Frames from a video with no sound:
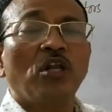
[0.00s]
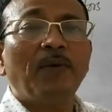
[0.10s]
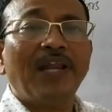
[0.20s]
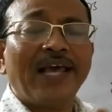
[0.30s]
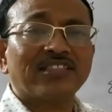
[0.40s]
will be
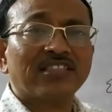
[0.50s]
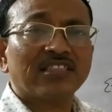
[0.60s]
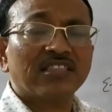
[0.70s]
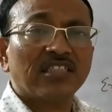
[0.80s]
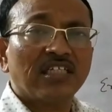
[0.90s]
less.
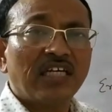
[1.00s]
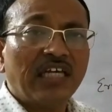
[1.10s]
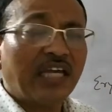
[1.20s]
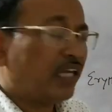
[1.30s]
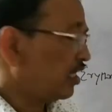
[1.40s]

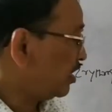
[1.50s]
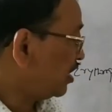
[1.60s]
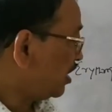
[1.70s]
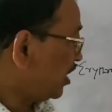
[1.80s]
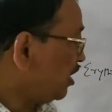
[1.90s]

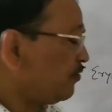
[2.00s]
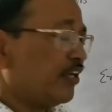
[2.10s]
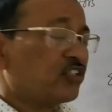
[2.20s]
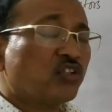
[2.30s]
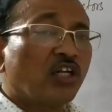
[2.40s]
If
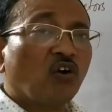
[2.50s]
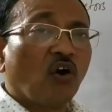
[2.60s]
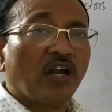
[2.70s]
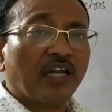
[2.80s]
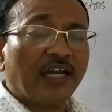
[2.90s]
estrogen
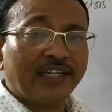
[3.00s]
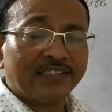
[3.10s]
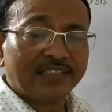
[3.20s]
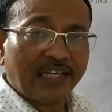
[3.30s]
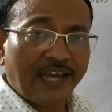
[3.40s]
content
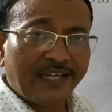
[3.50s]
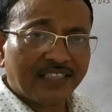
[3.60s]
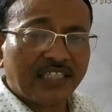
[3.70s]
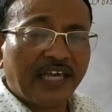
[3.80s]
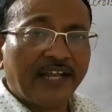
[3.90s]
is
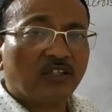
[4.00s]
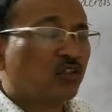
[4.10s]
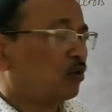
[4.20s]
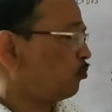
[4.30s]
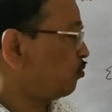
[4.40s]
less,
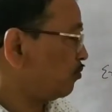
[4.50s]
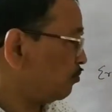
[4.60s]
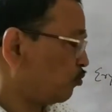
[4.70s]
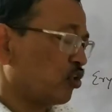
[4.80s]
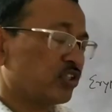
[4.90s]

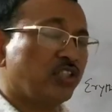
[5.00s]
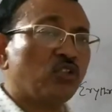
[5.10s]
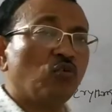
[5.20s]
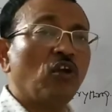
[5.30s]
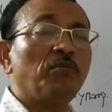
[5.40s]

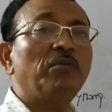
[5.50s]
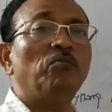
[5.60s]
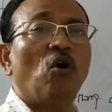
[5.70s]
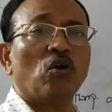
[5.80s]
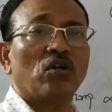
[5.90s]
erythropoiesis will be
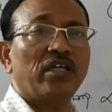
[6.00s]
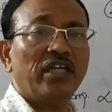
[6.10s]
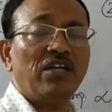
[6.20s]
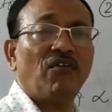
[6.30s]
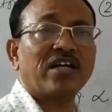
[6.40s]
more,
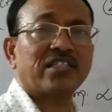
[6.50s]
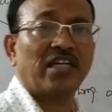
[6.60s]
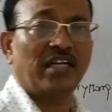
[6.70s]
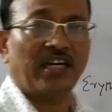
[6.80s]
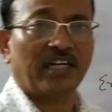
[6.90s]
inversely
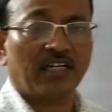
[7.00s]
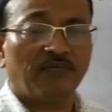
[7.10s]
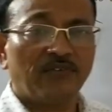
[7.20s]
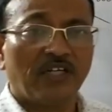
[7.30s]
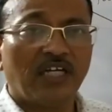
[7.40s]
related.
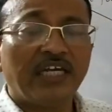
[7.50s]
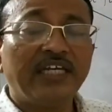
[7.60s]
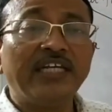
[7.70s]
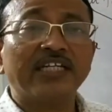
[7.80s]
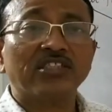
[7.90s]

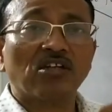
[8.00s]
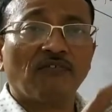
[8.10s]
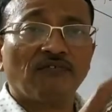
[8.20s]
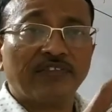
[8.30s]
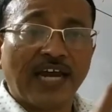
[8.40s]
In case
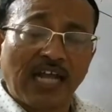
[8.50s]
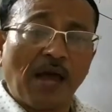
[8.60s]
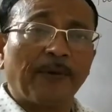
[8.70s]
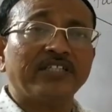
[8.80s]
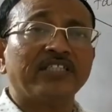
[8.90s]
of
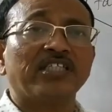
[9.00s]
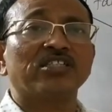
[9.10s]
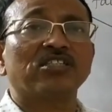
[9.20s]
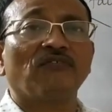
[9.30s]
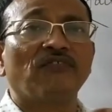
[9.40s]

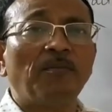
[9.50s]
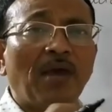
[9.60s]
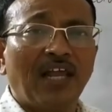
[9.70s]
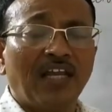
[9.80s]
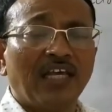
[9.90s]

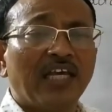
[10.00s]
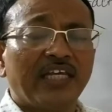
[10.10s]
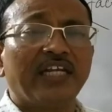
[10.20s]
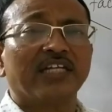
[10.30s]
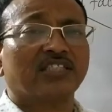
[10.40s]
female.
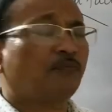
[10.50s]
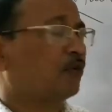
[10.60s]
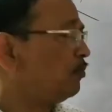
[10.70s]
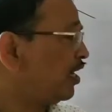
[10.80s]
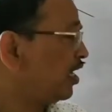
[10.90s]
In case of
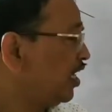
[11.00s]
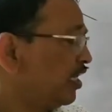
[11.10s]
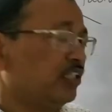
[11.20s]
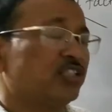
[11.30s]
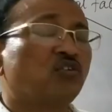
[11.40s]
female,
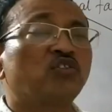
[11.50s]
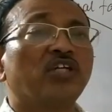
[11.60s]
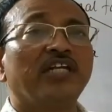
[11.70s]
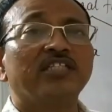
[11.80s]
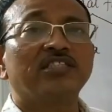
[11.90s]

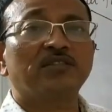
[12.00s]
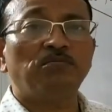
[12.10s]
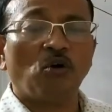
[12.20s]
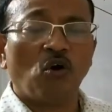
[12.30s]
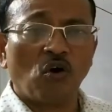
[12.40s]
estrogen is
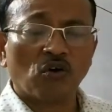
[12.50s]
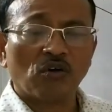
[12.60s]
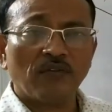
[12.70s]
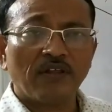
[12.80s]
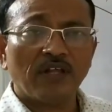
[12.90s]

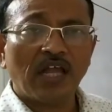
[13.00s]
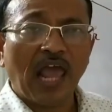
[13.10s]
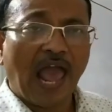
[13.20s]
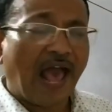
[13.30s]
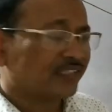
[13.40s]
more.
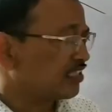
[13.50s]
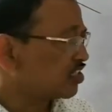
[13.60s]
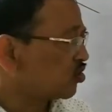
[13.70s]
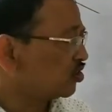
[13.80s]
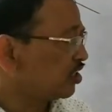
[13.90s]
As the
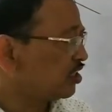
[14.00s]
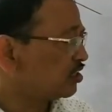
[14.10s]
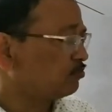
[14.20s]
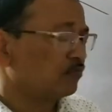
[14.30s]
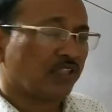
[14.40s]
estrogen is
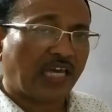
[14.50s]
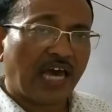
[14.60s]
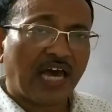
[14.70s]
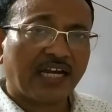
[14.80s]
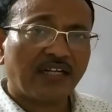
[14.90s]

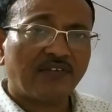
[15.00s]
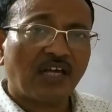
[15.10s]
there,